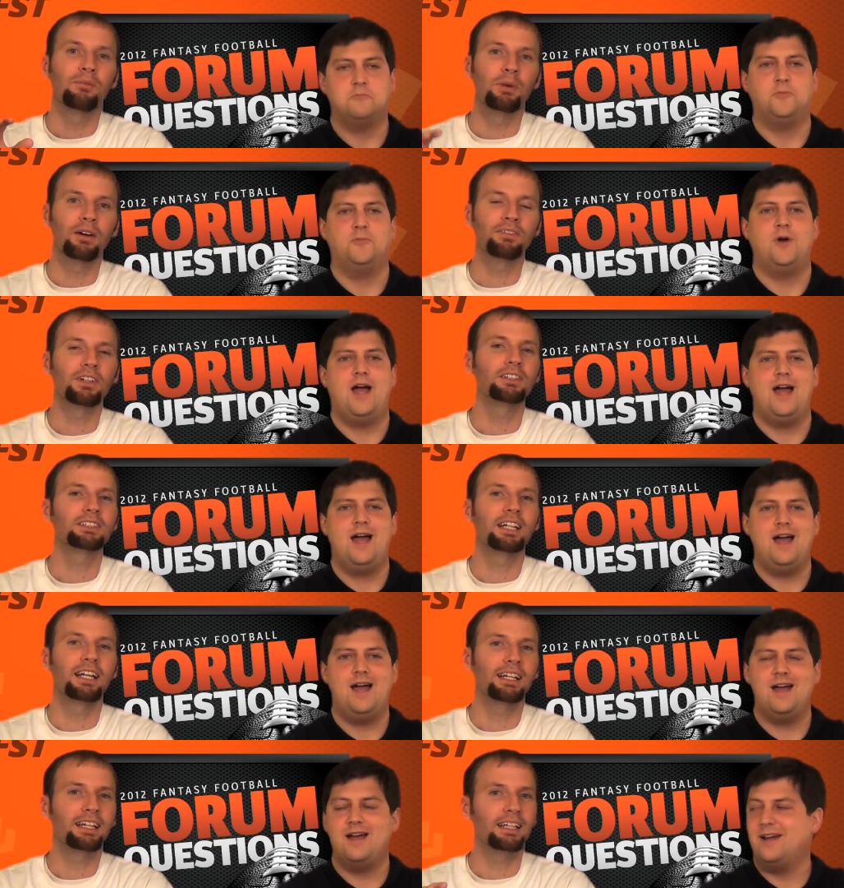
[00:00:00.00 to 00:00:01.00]
Speaker 1: Buffalo's wow.
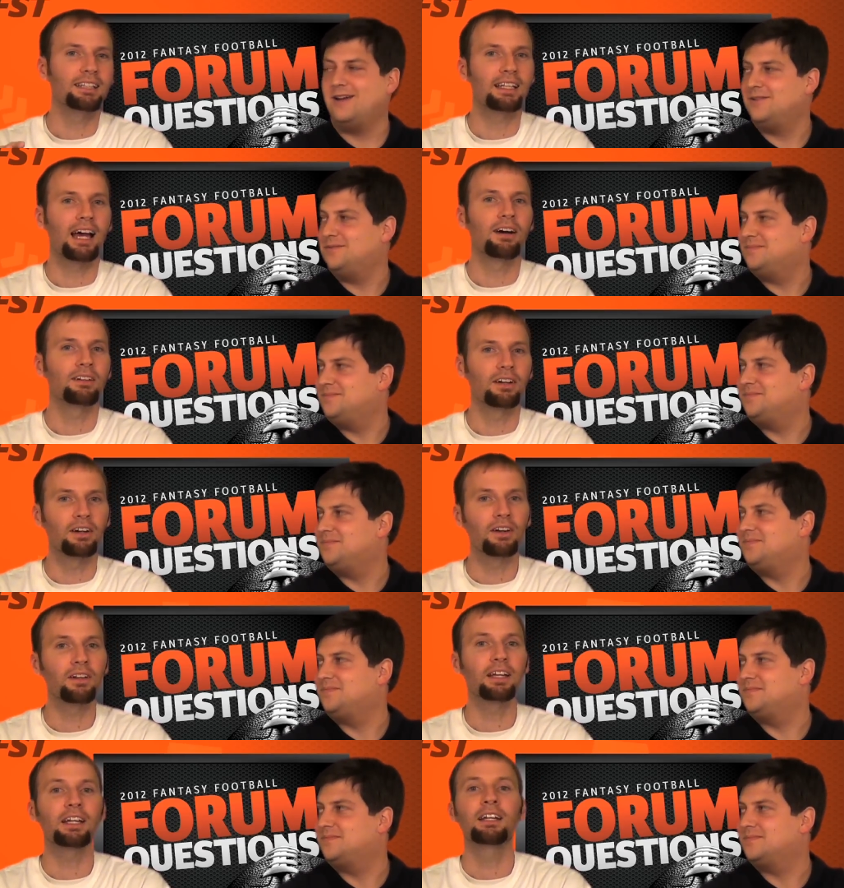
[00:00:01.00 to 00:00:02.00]
going to get down
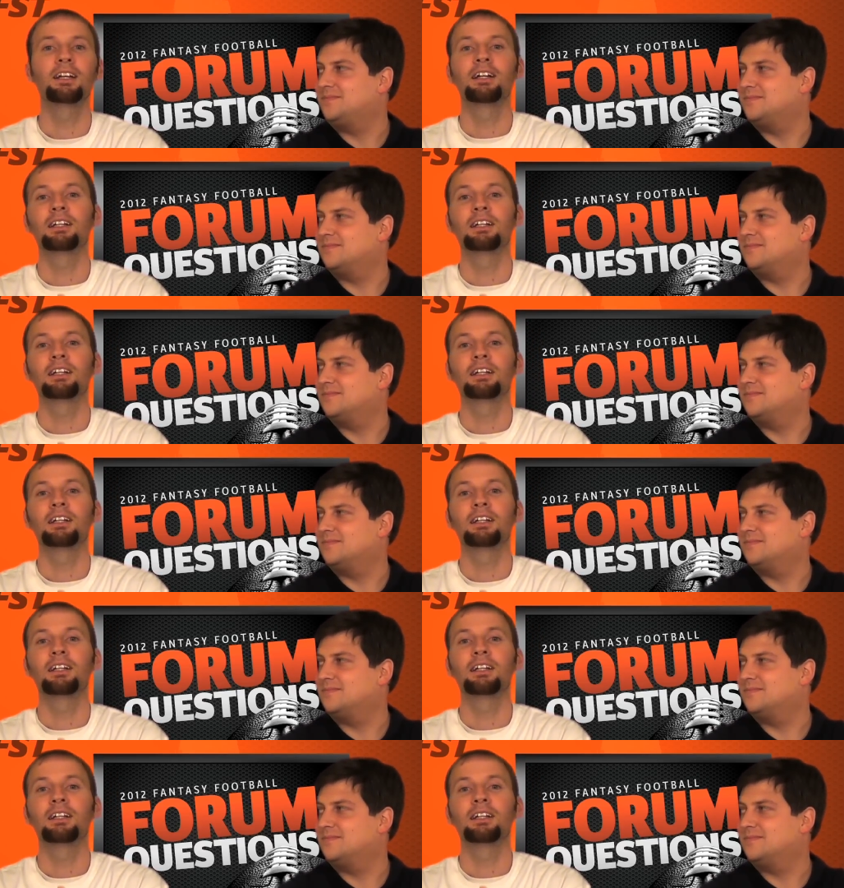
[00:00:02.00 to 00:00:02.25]
early.